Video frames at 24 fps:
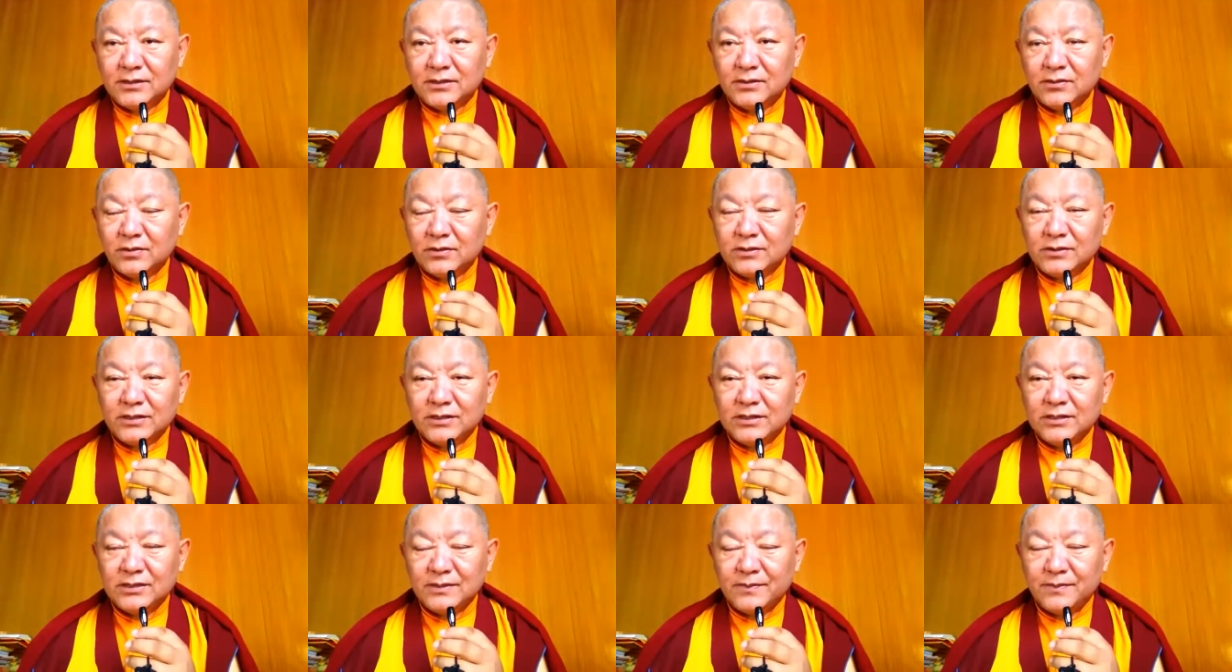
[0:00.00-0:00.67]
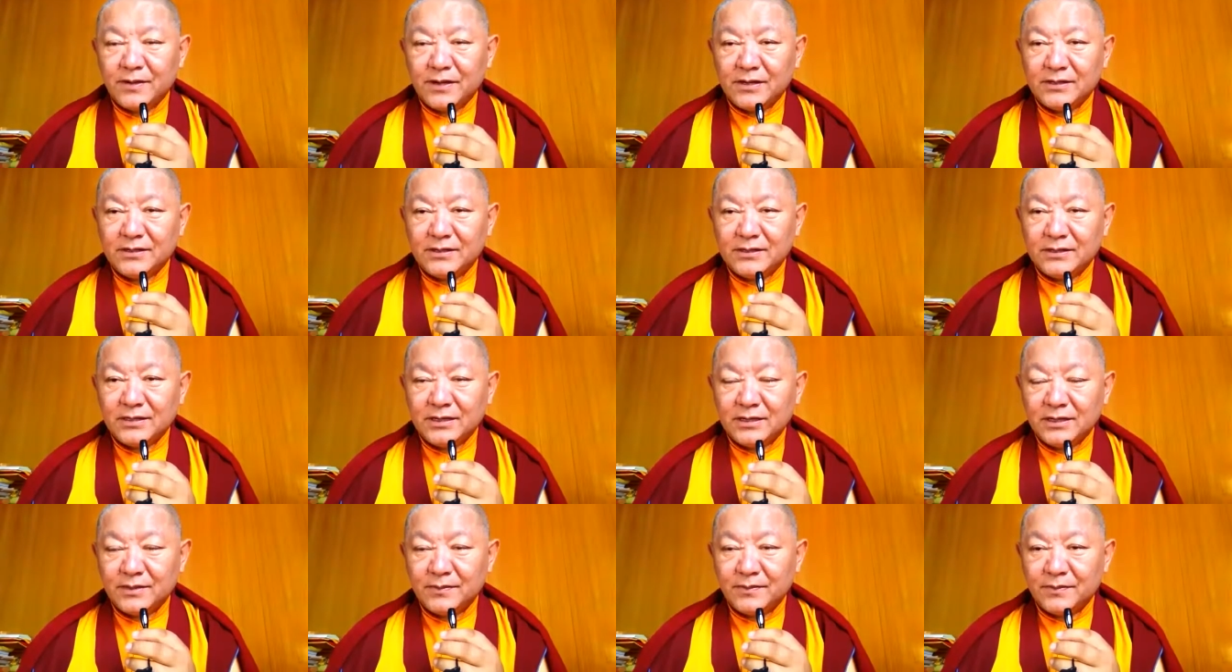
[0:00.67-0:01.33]
not
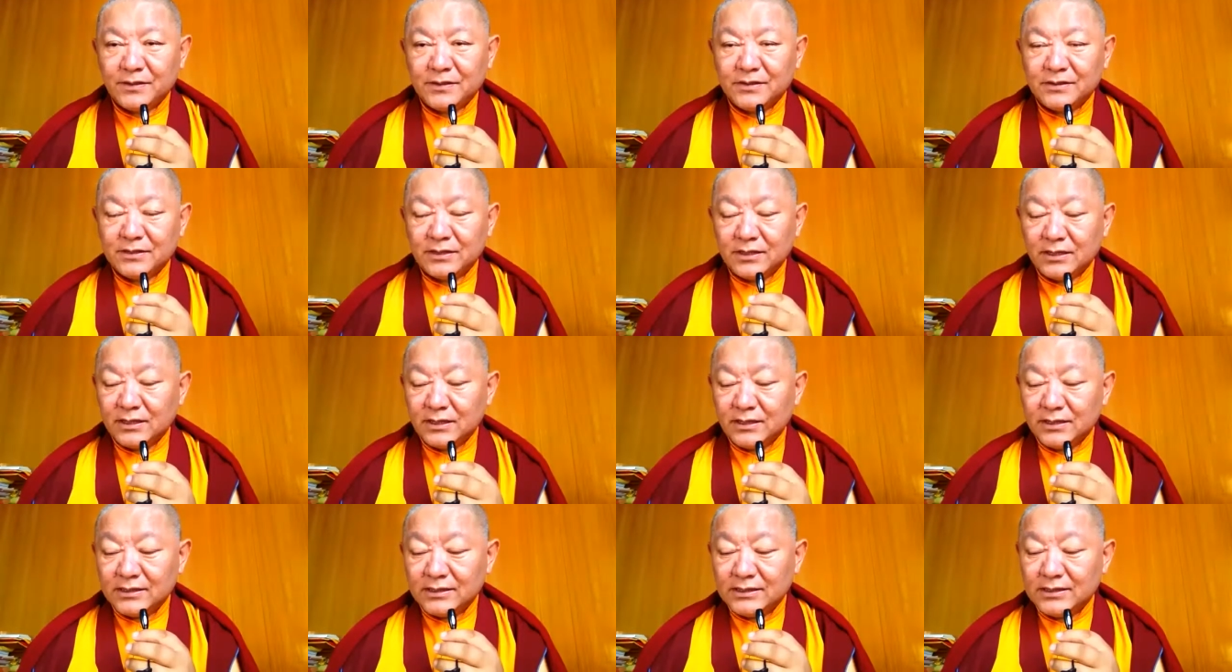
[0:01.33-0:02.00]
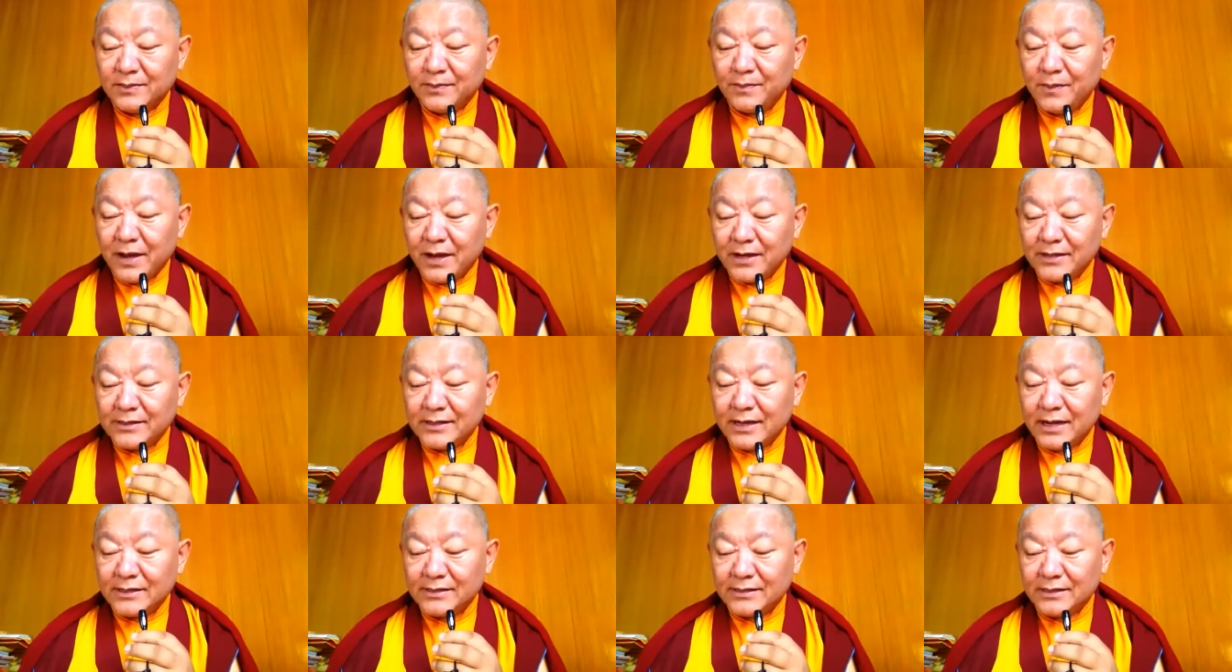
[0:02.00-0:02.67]
independently but
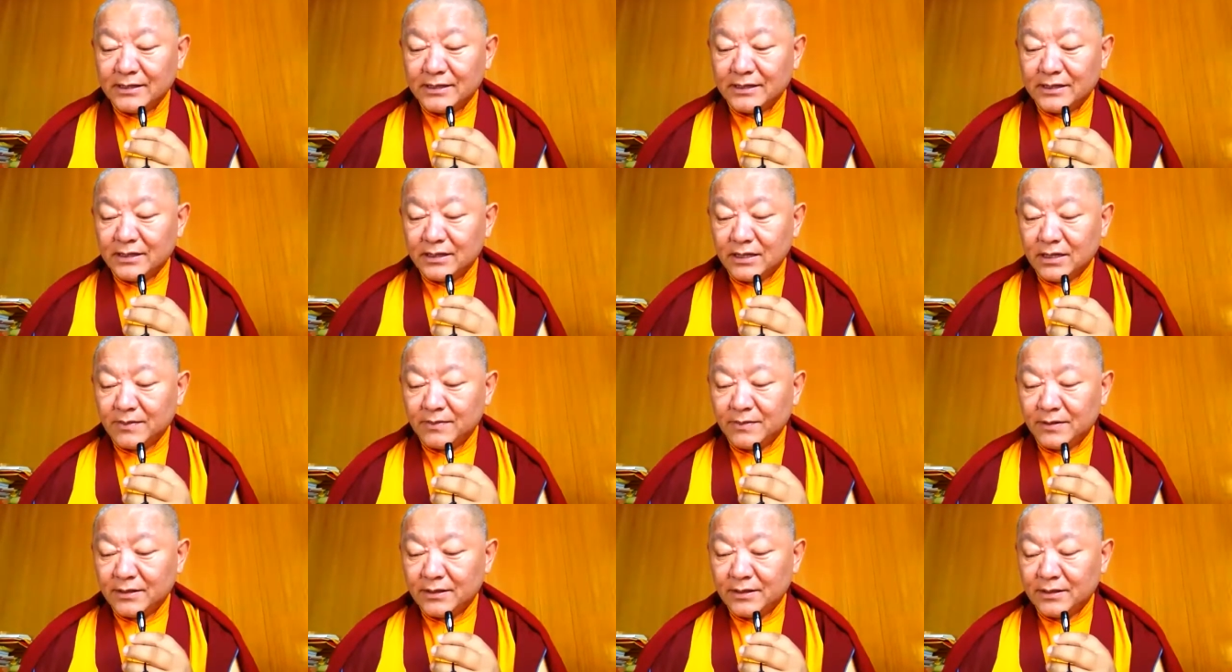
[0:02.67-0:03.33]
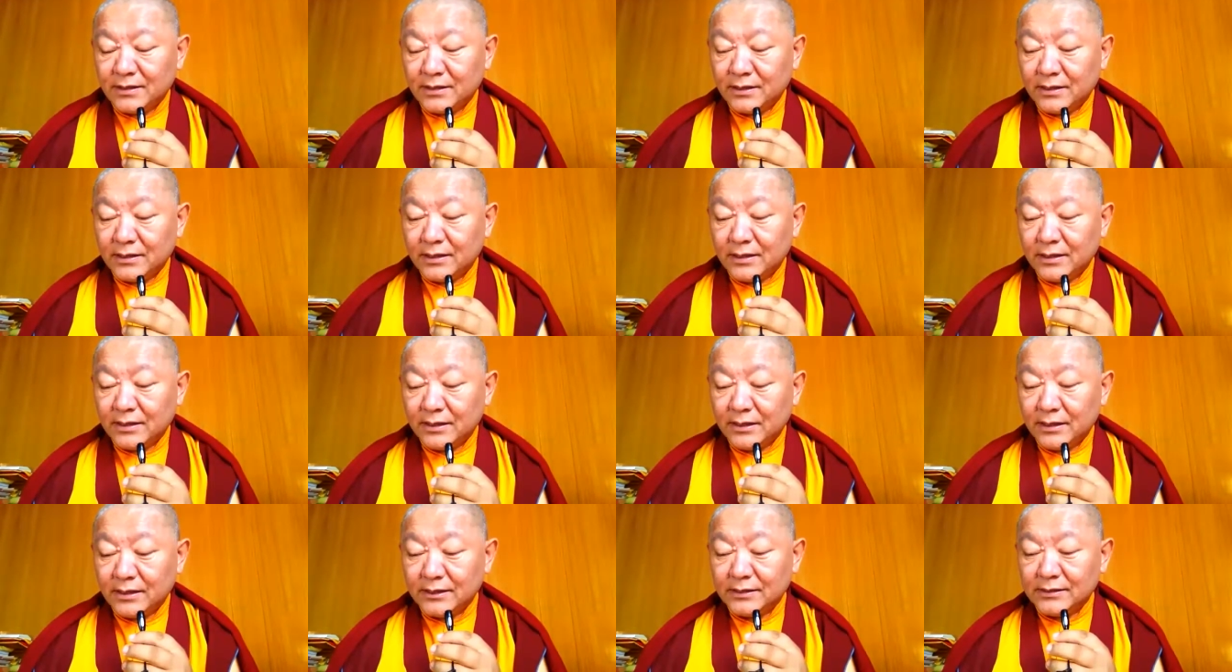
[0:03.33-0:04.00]
dependently coming,
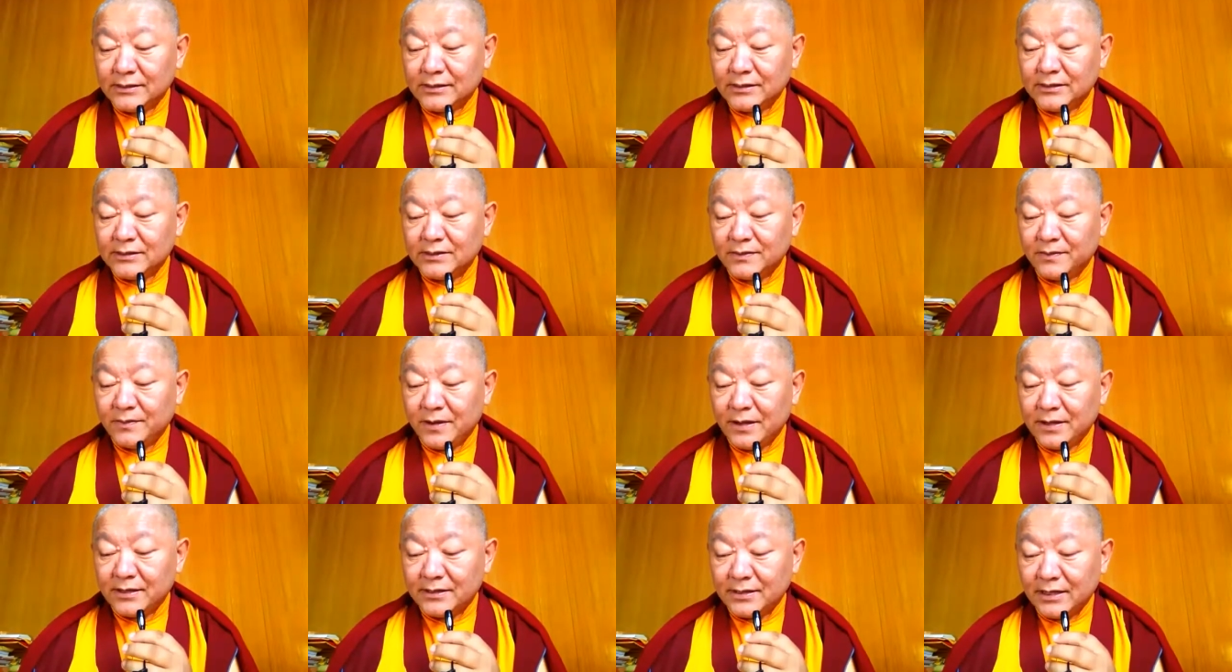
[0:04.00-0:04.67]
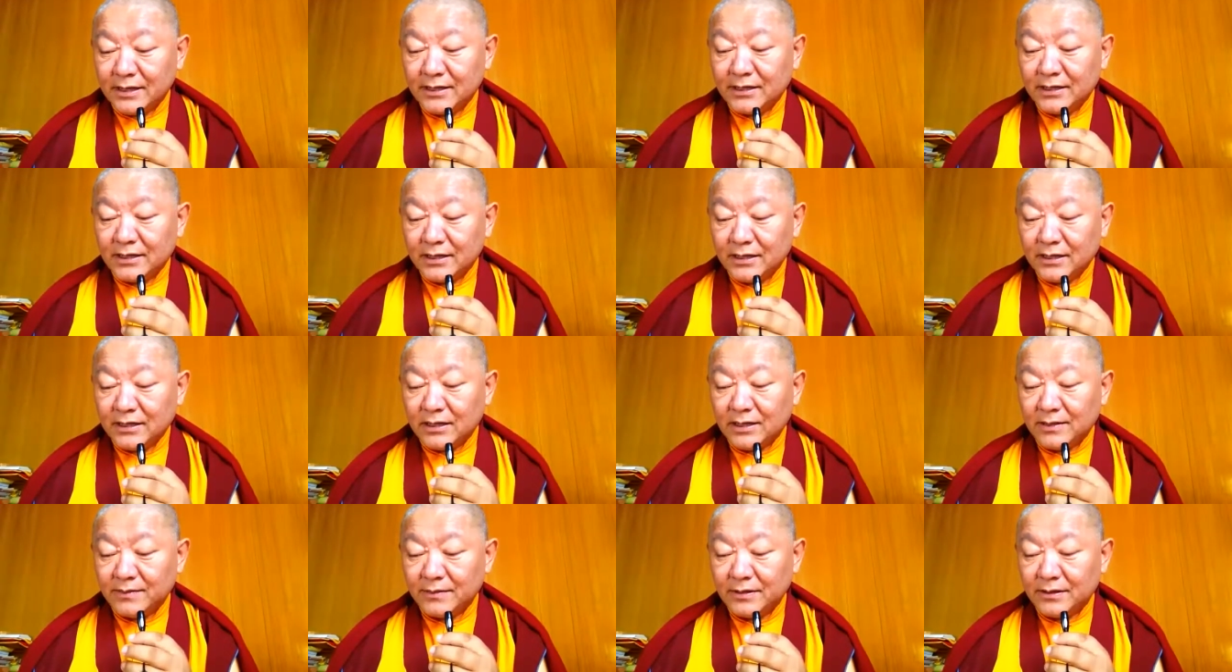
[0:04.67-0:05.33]
interdependently
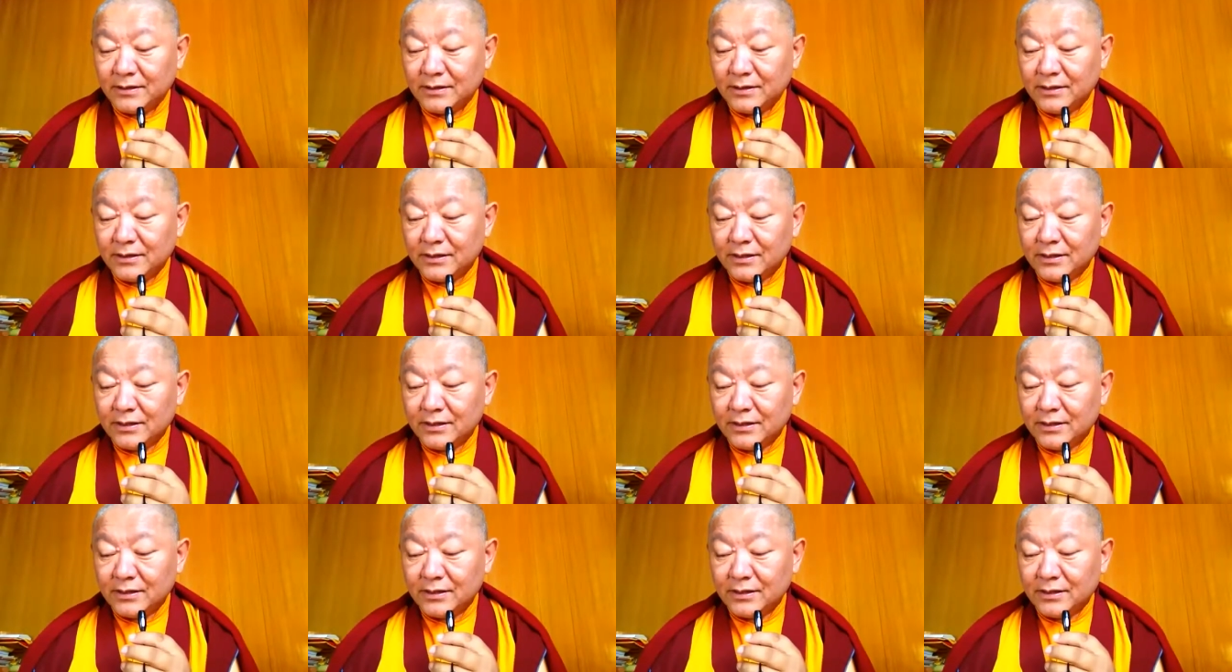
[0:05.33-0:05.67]
coming.